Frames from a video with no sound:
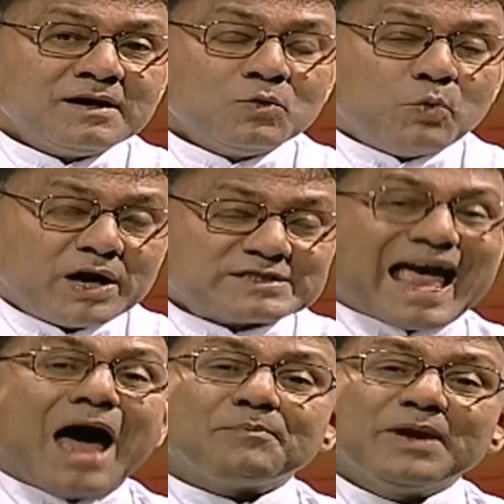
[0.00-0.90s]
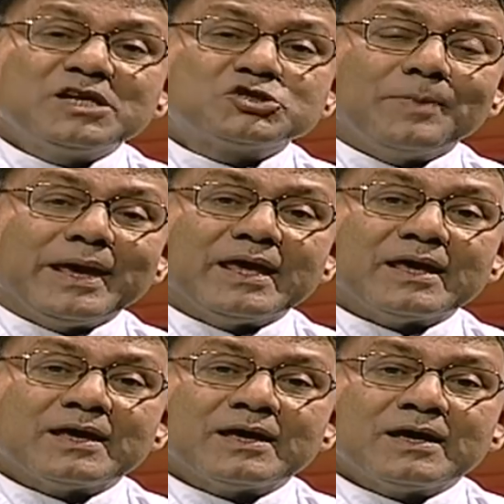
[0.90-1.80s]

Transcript: what is happening to me.